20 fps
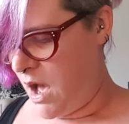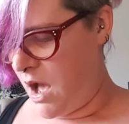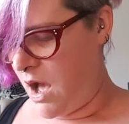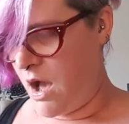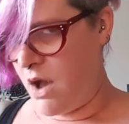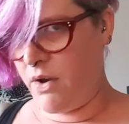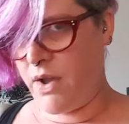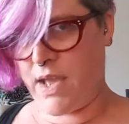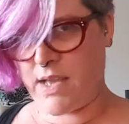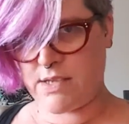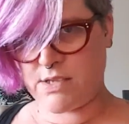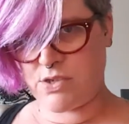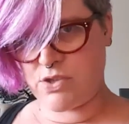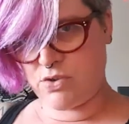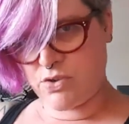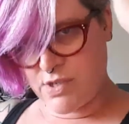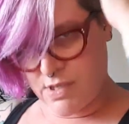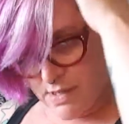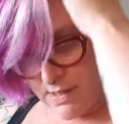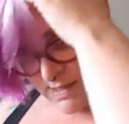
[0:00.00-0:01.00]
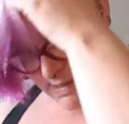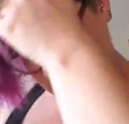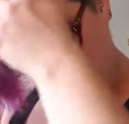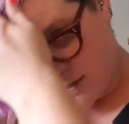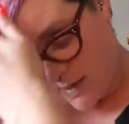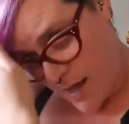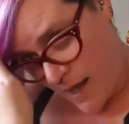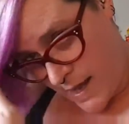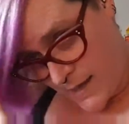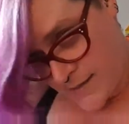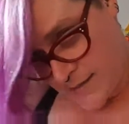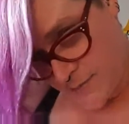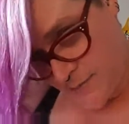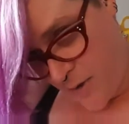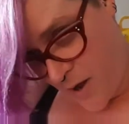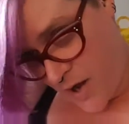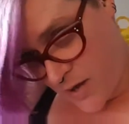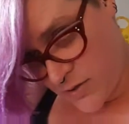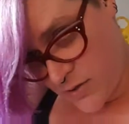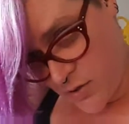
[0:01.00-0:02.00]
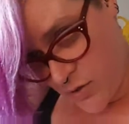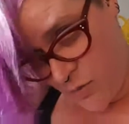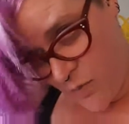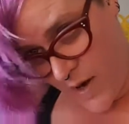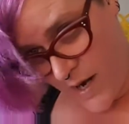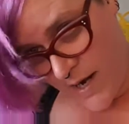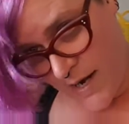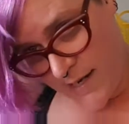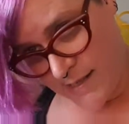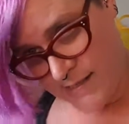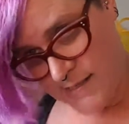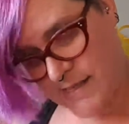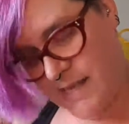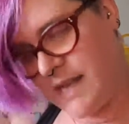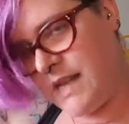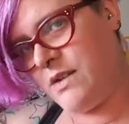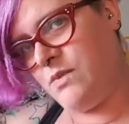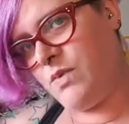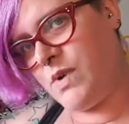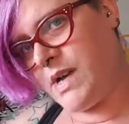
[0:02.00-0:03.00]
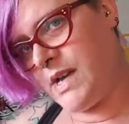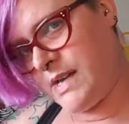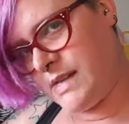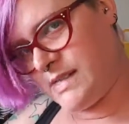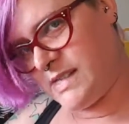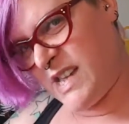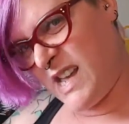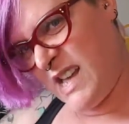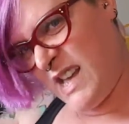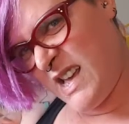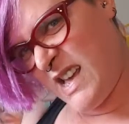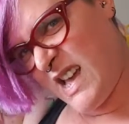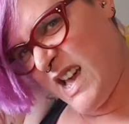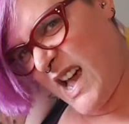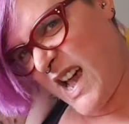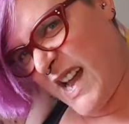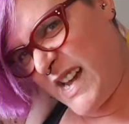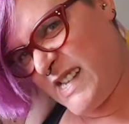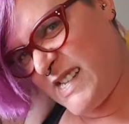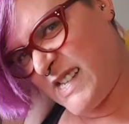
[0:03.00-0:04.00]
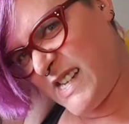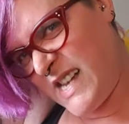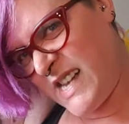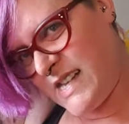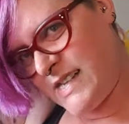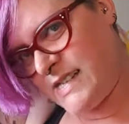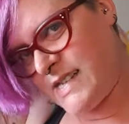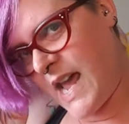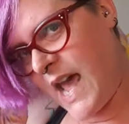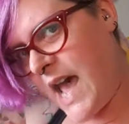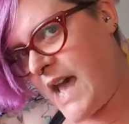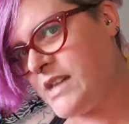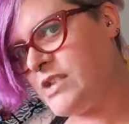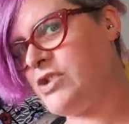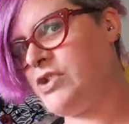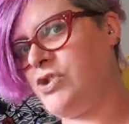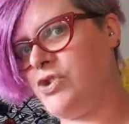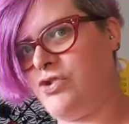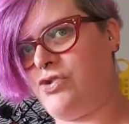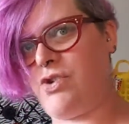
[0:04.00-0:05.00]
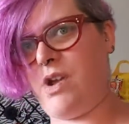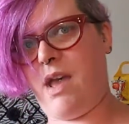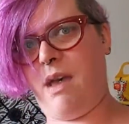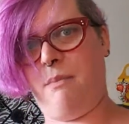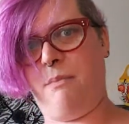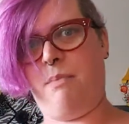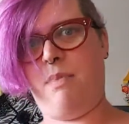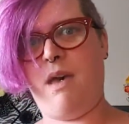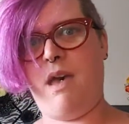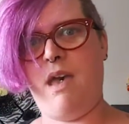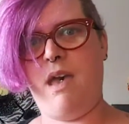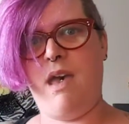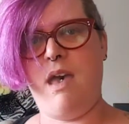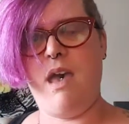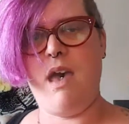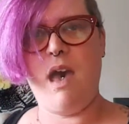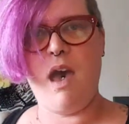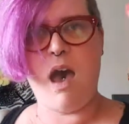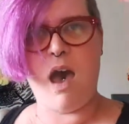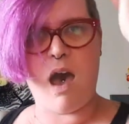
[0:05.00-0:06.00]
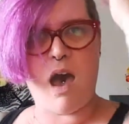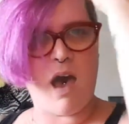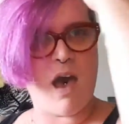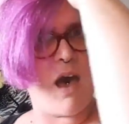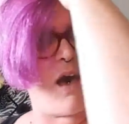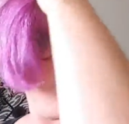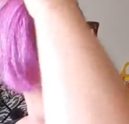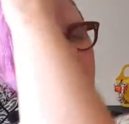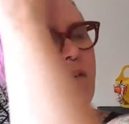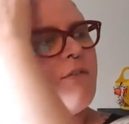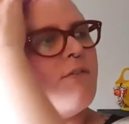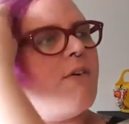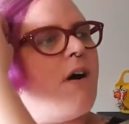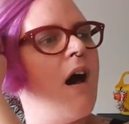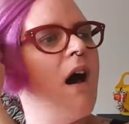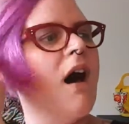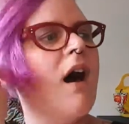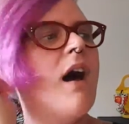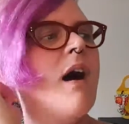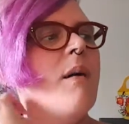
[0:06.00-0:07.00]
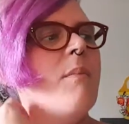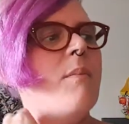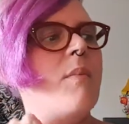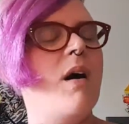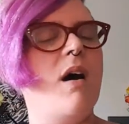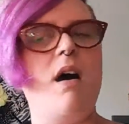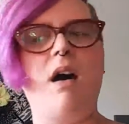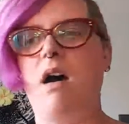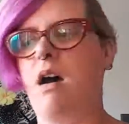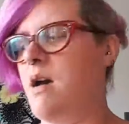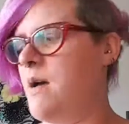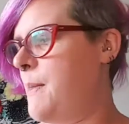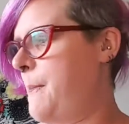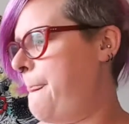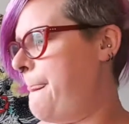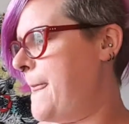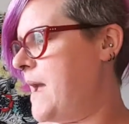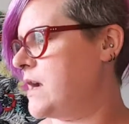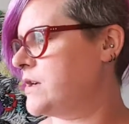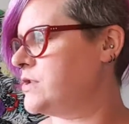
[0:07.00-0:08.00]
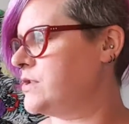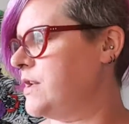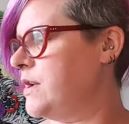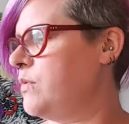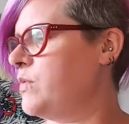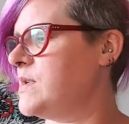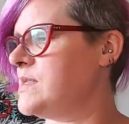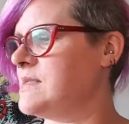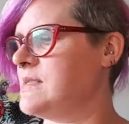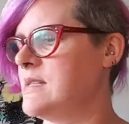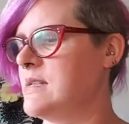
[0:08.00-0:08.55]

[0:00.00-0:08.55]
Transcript: Okay, so to this light spot. So what I did was I did a test strip of, actually it was